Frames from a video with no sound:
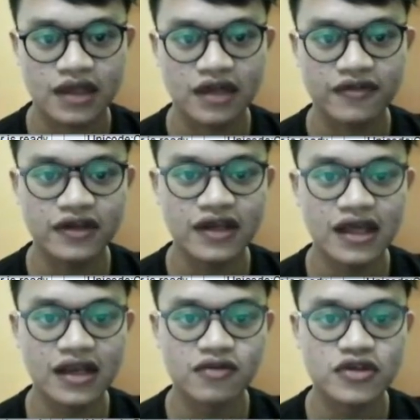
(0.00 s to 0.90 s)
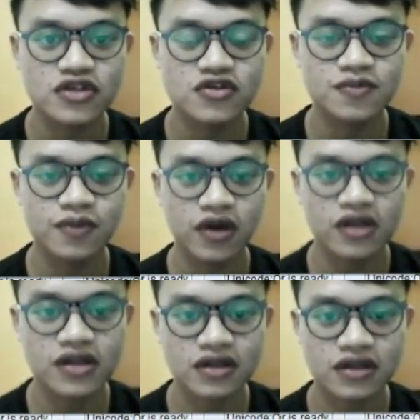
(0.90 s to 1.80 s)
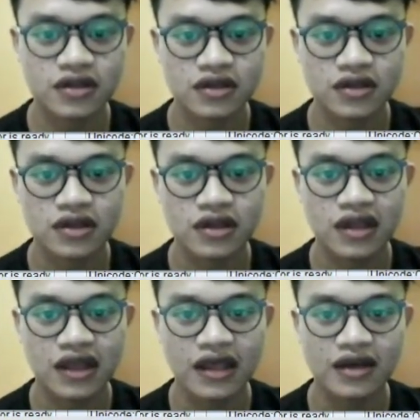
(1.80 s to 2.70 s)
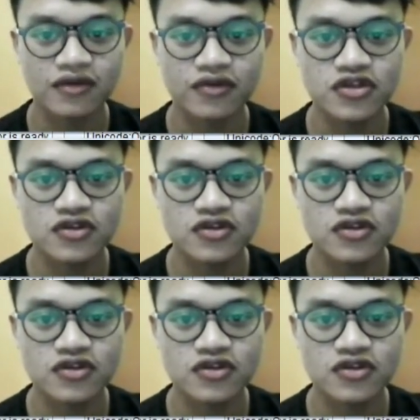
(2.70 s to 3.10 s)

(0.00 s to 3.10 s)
And after that, we choose plot, and we